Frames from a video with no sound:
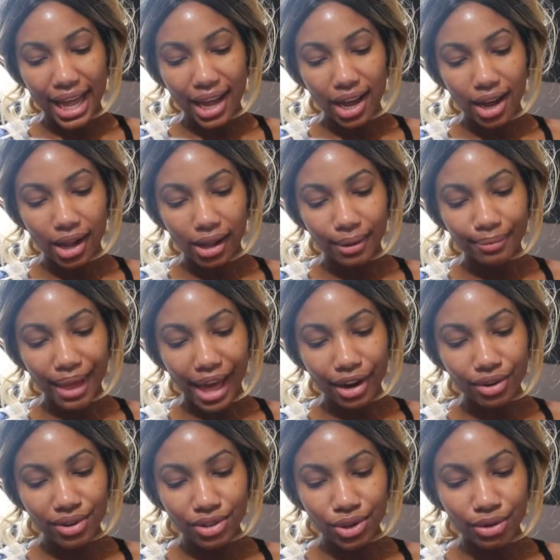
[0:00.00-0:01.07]
I
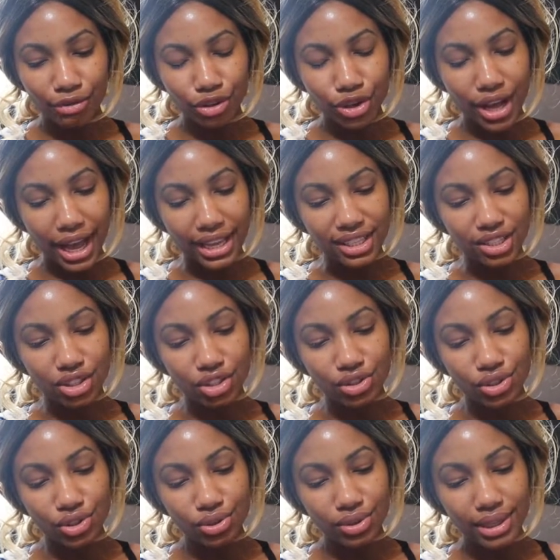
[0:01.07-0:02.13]
don't know if you guys
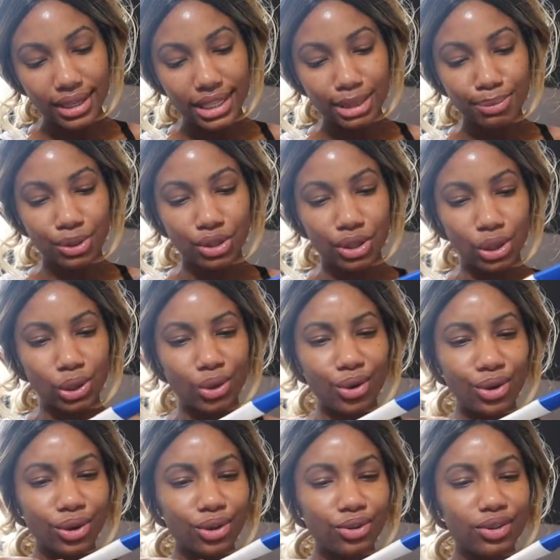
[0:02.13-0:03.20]
knew this, but the
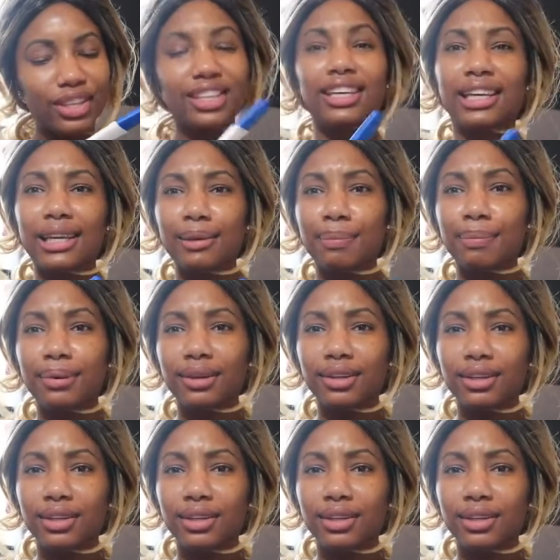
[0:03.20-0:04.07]
longer you keep